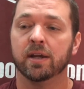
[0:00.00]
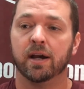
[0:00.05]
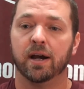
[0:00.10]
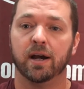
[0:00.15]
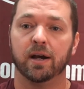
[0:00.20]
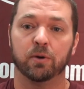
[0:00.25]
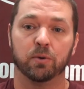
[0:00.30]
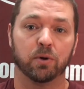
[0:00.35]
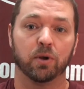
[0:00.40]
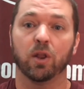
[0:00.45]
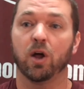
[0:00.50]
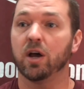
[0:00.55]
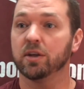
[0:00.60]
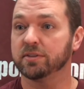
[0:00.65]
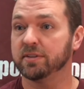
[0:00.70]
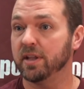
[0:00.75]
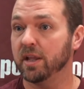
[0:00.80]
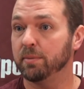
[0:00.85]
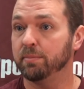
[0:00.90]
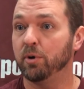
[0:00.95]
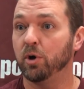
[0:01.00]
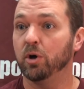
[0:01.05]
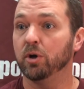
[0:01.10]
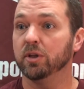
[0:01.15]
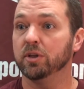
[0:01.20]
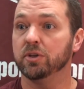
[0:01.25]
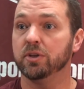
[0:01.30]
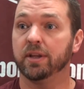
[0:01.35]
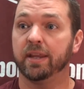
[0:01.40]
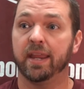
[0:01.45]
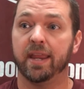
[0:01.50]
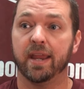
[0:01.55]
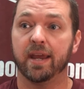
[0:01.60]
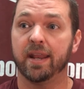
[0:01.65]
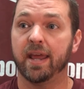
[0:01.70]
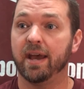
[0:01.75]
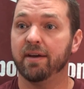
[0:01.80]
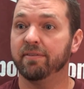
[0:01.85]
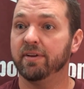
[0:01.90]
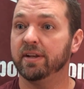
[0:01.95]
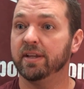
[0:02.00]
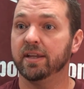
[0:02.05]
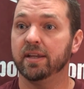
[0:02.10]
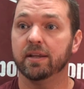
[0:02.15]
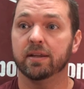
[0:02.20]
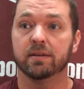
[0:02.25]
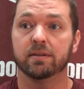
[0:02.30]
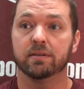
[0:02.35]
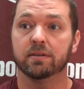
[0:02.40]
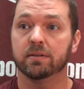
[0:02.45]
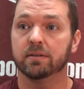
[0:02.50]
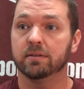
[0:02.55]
uh, or lost to that opponent, you can't have any